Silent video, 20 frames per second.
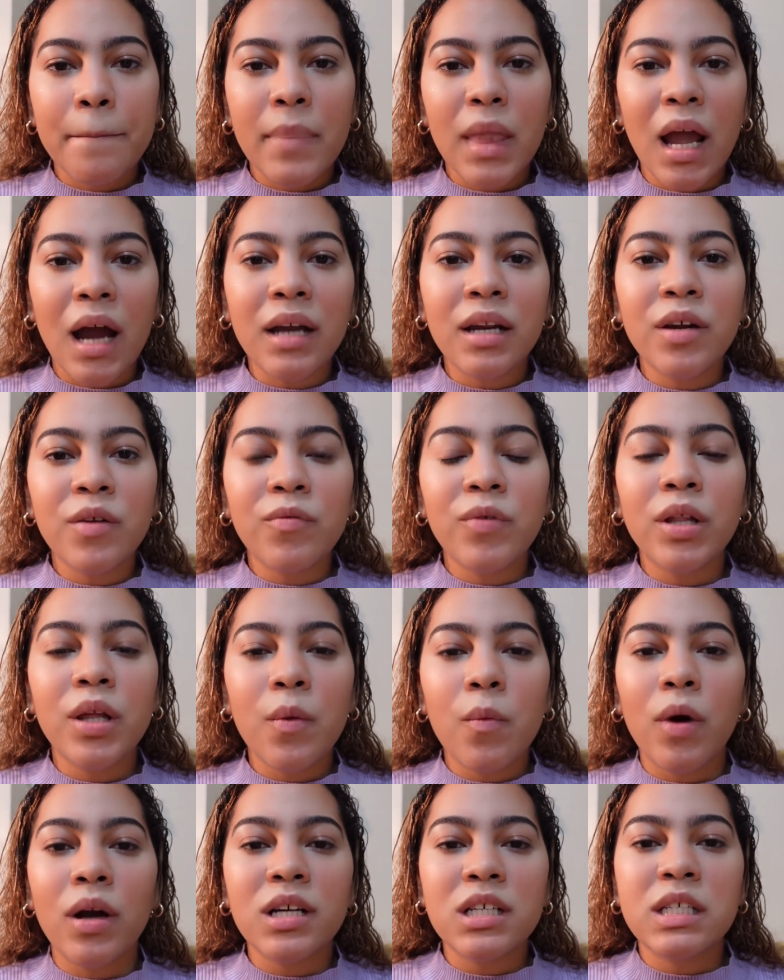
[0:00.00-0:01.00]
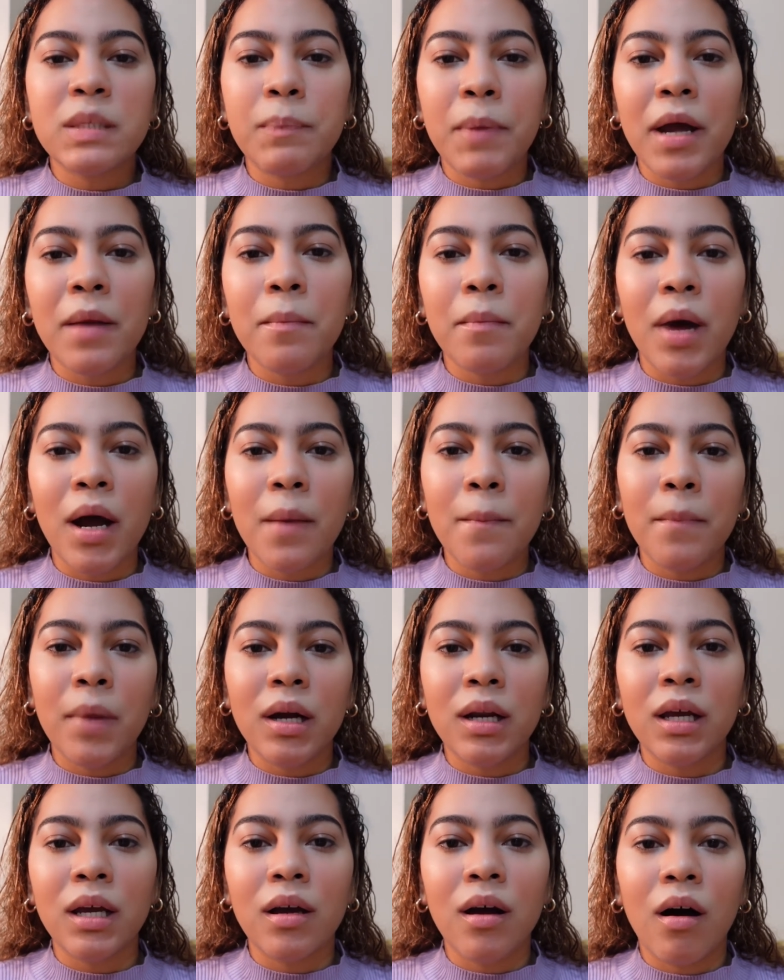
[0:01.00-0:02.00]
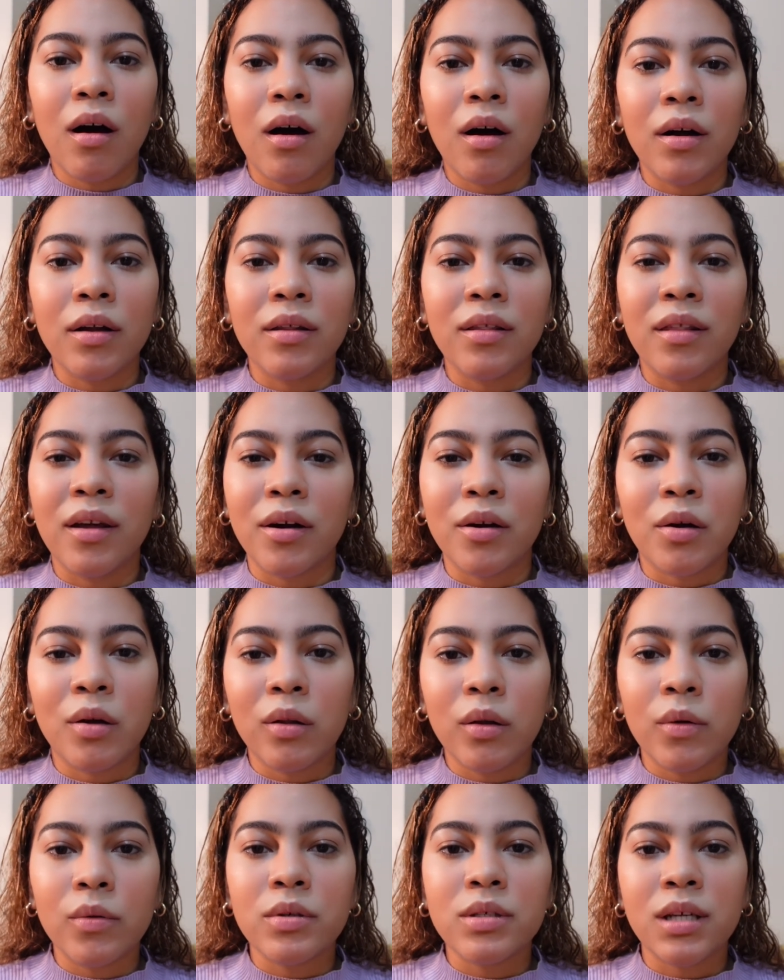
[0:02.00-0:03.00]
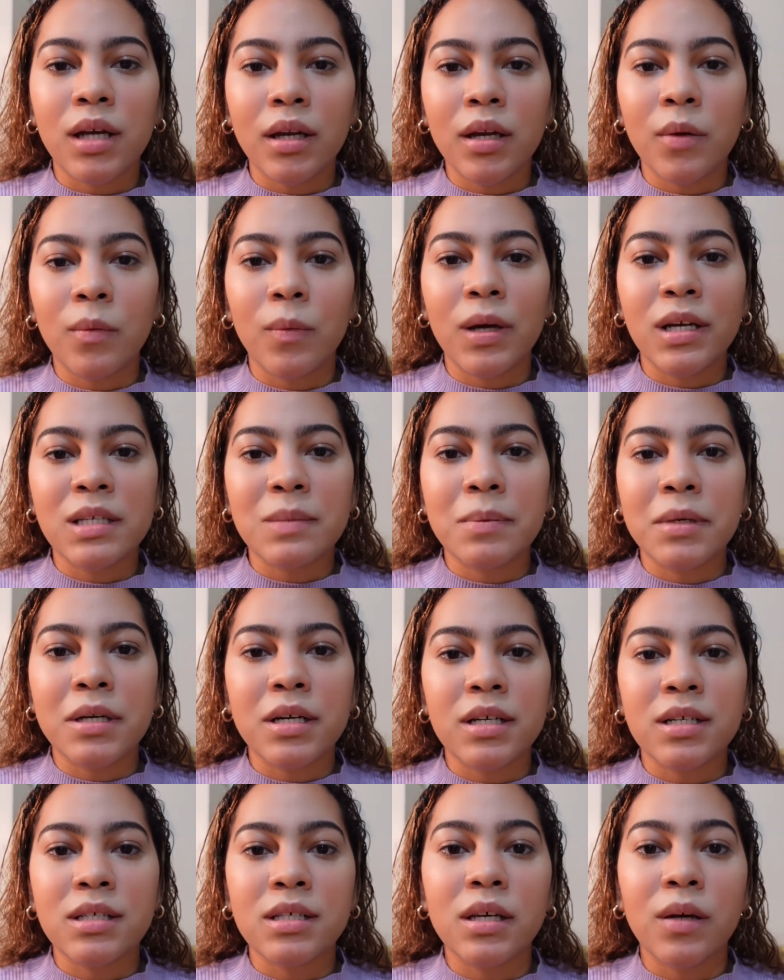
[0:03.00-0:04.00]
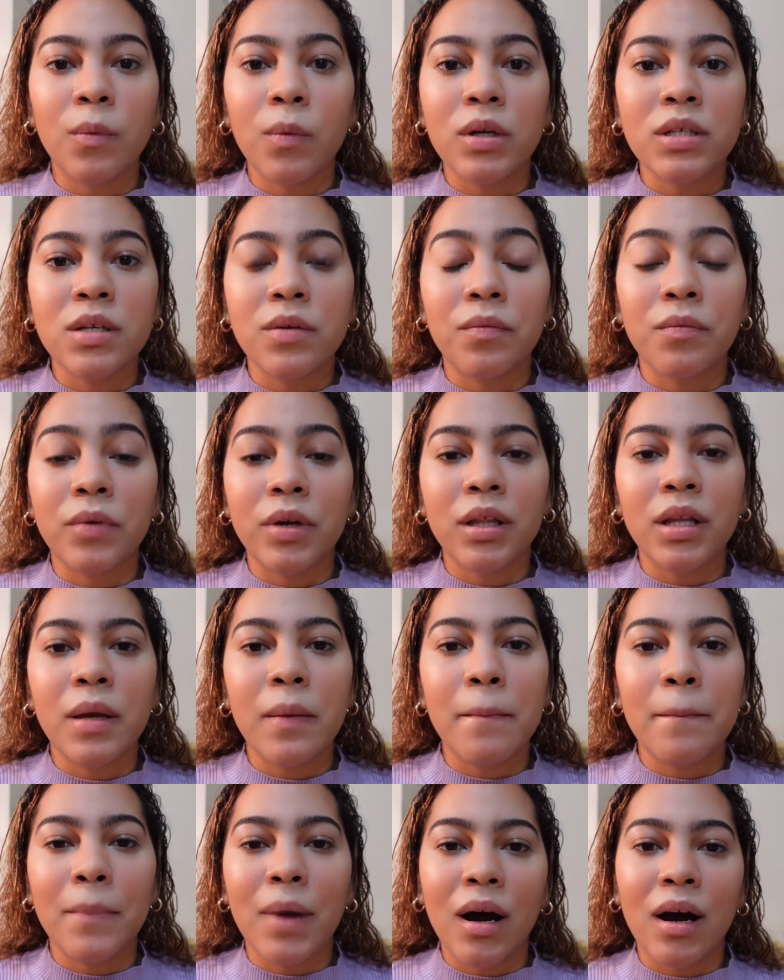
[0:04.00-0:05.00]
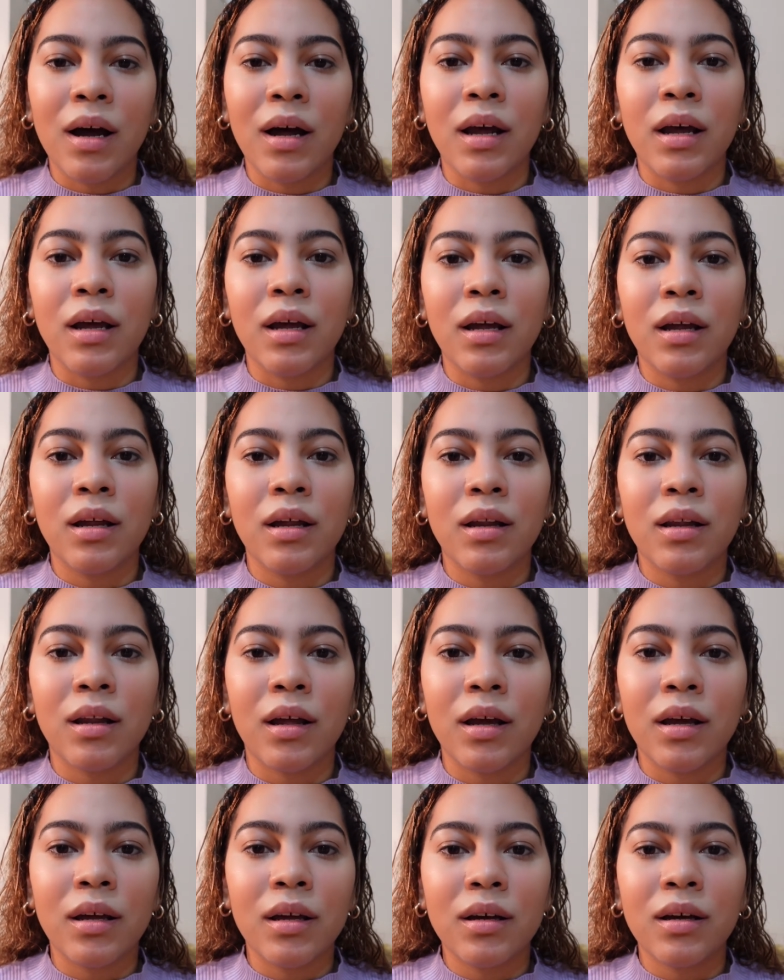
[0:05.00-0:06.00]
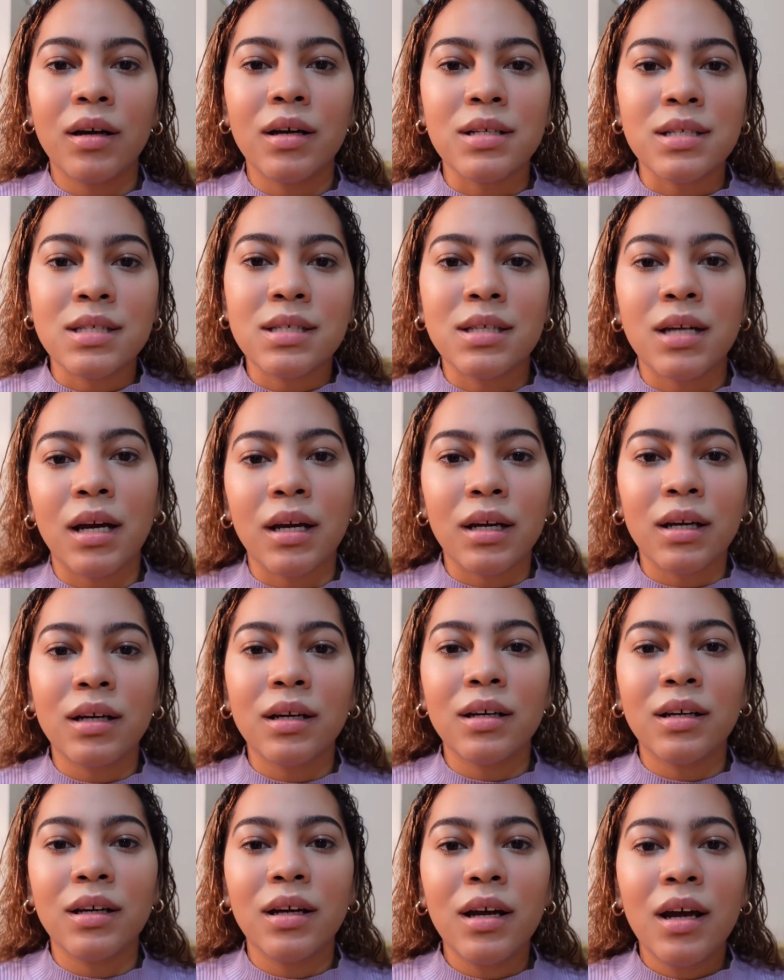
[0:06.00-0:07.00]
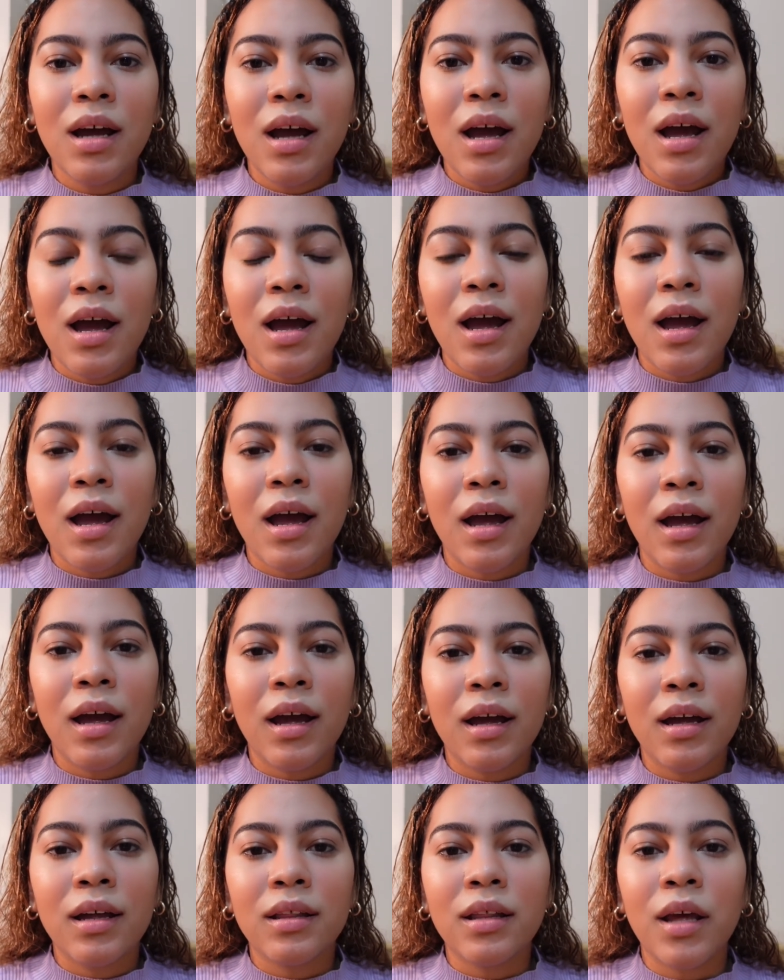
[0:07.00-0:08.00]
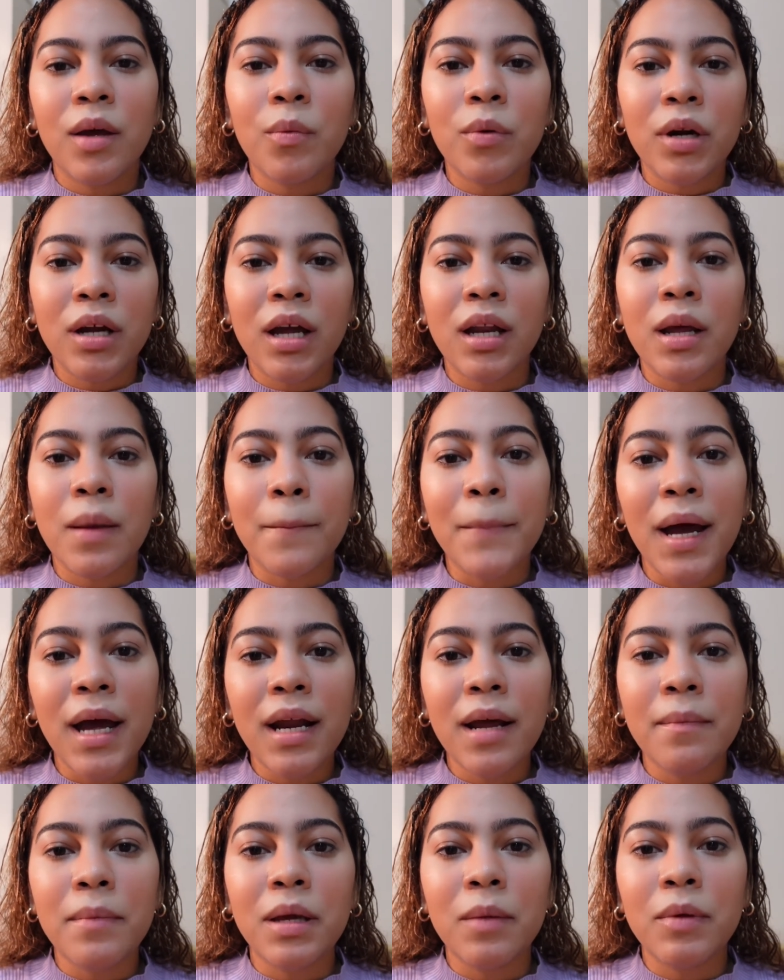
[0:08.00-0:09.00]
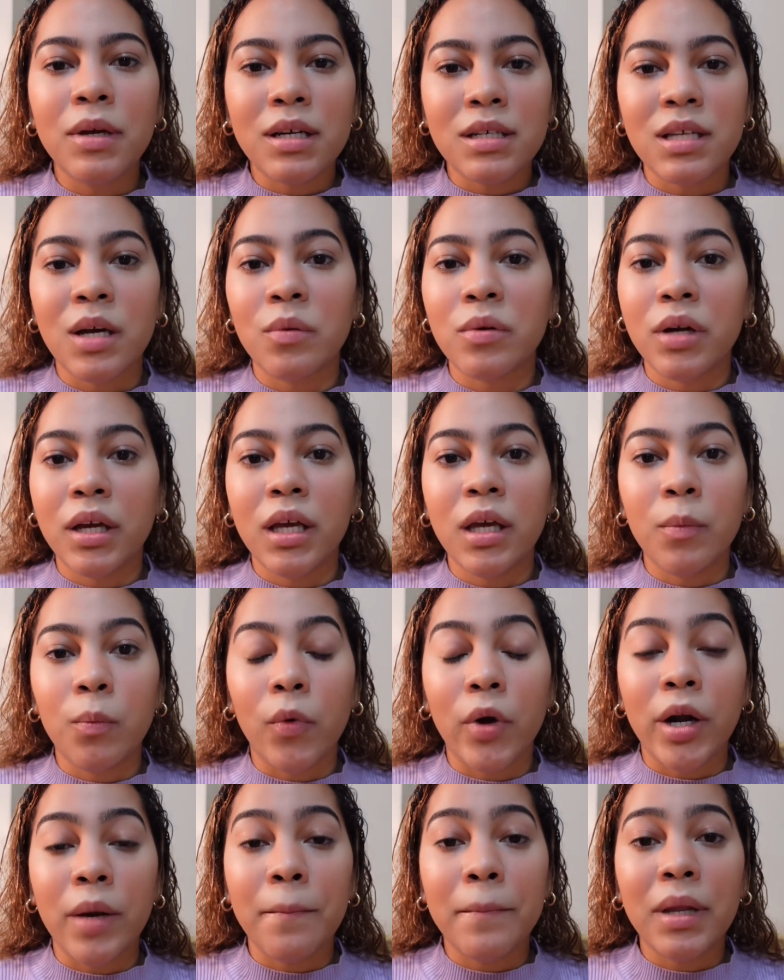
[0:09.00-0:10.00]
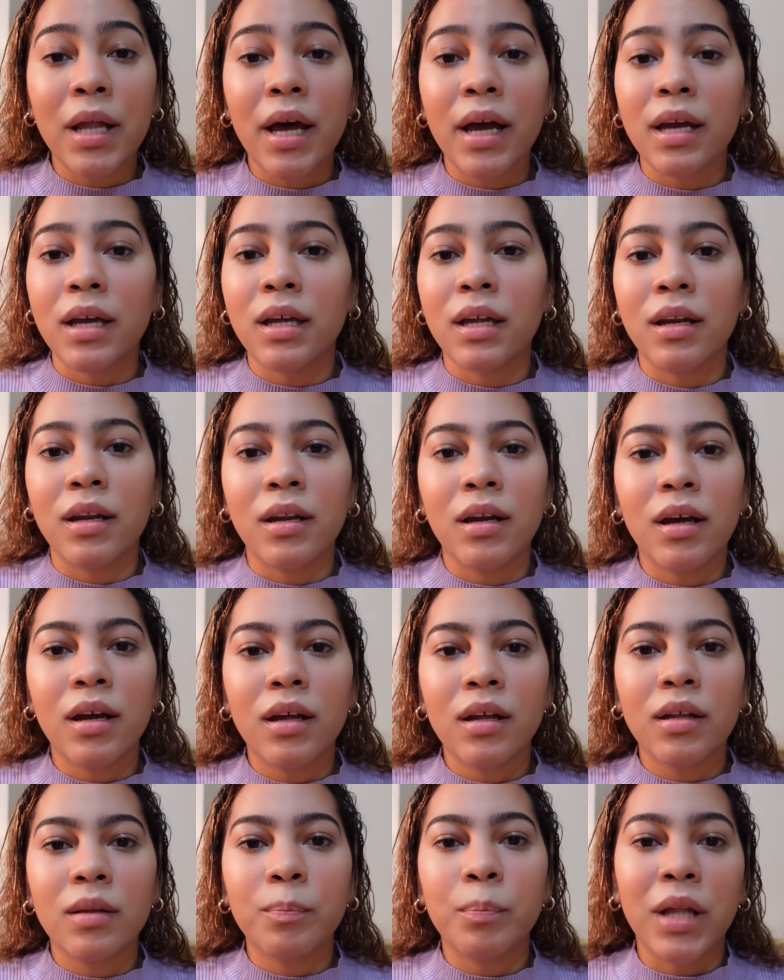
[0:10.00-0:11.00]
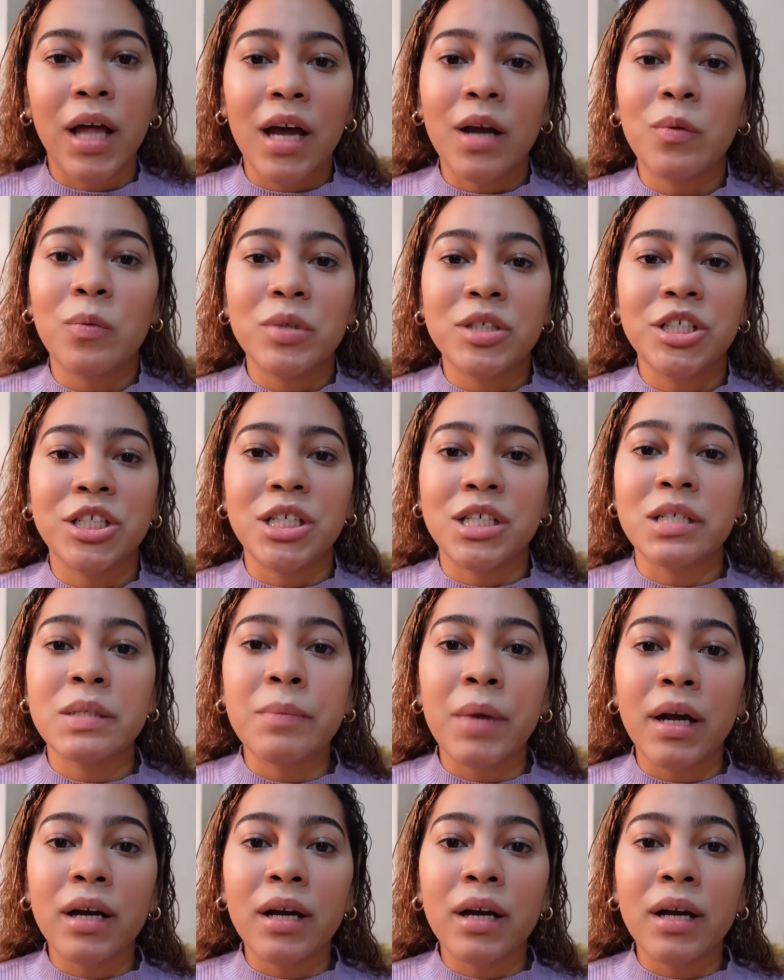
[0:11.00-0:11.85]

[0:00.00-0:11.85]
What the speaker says: I didn't really want to spend my money on their clothes anyways, because it wasn't really my like aesthetic. And they were getting mad at me because I would keep wearing black, and black was just my